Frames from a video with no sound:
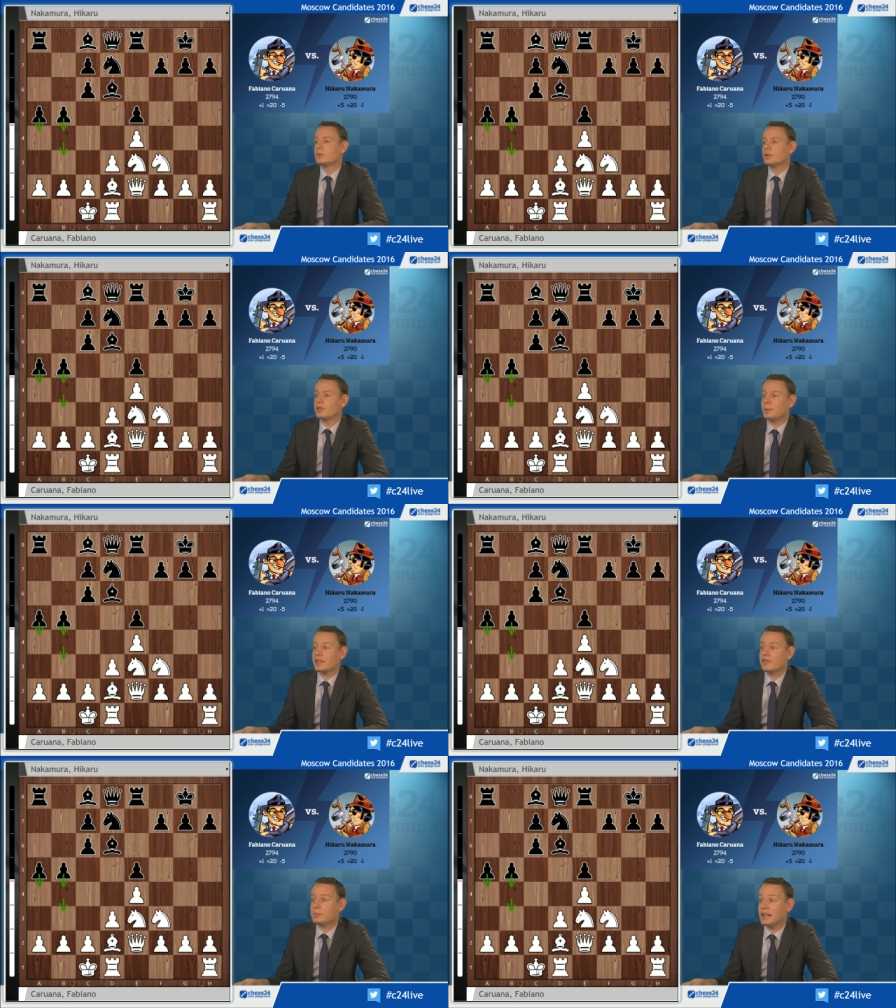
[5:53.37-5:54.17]

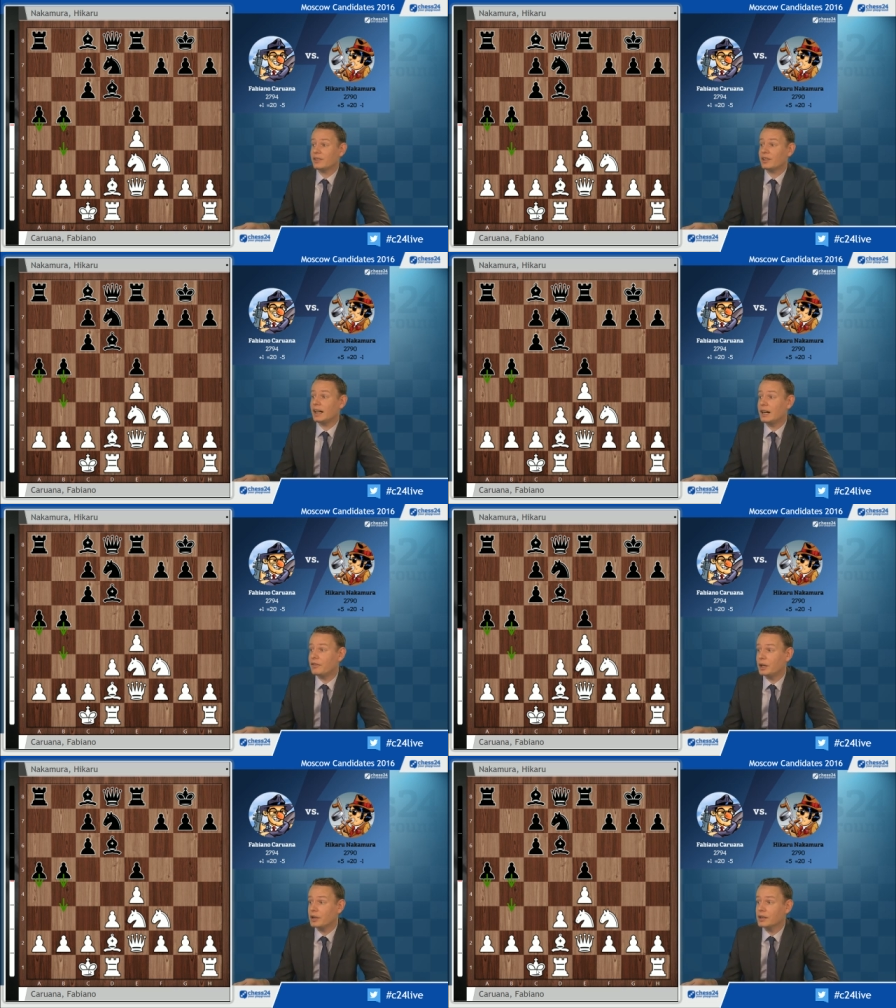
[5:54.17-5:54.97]
respective plans are
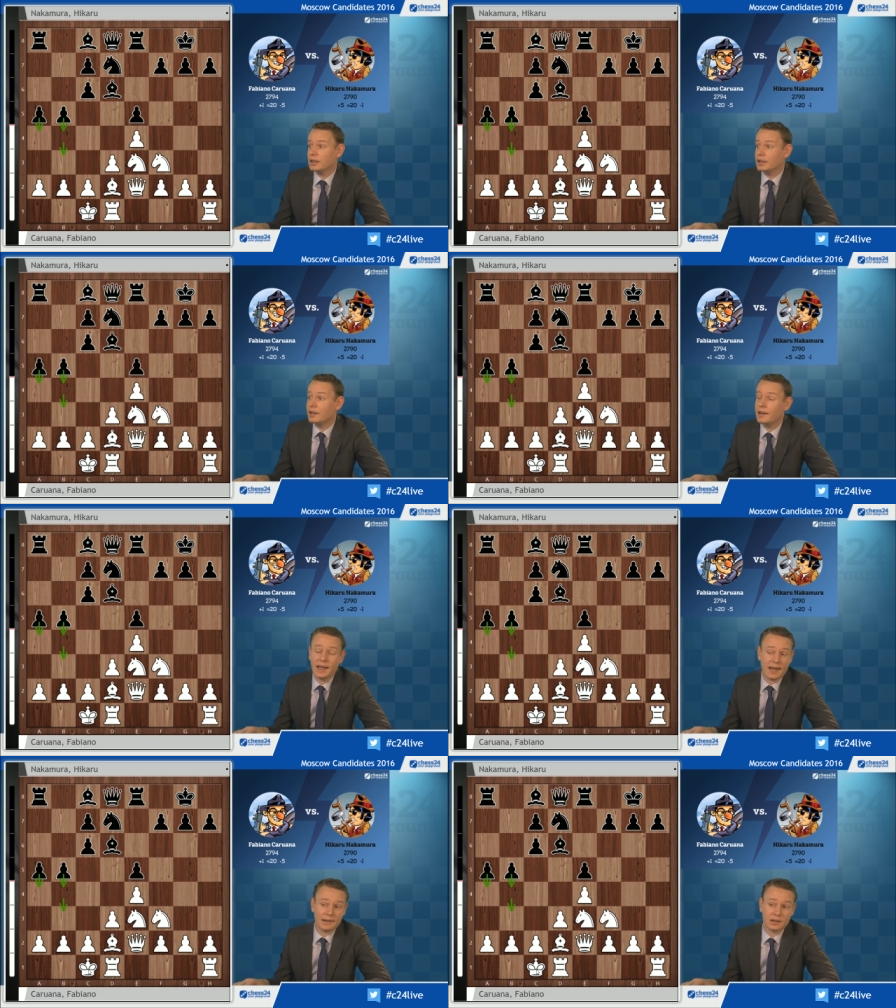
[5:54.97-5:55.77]
very clear
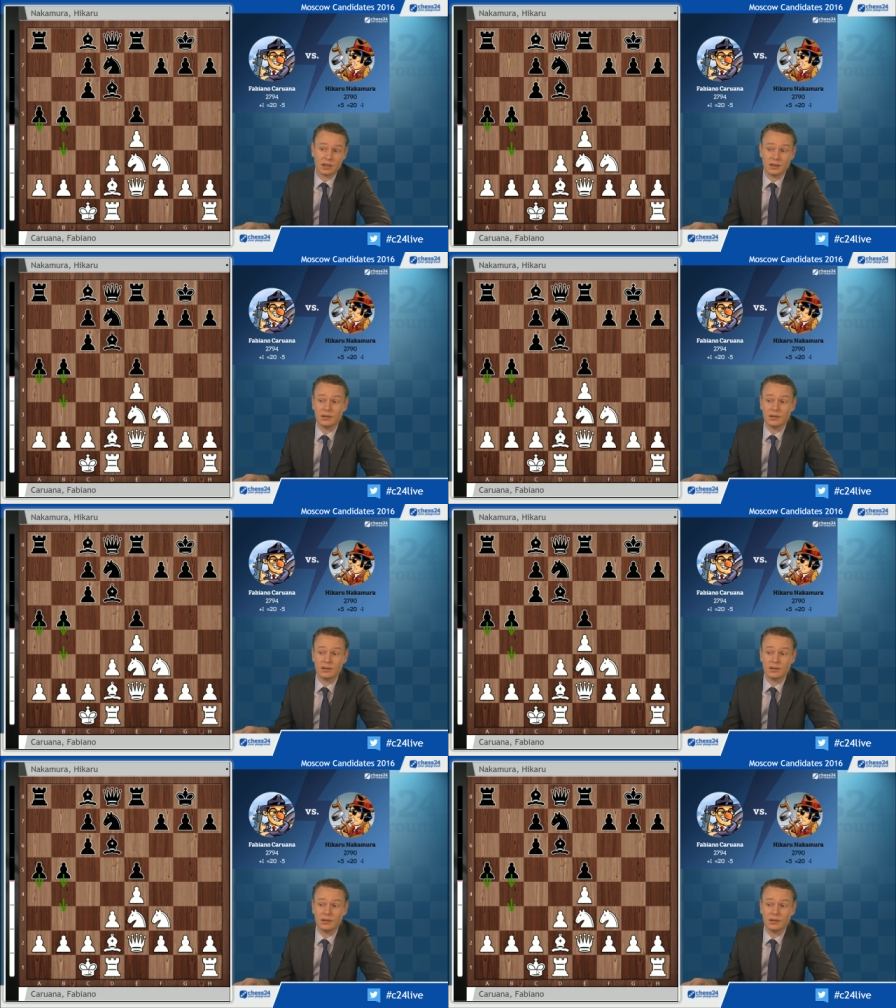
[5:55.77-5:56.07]
and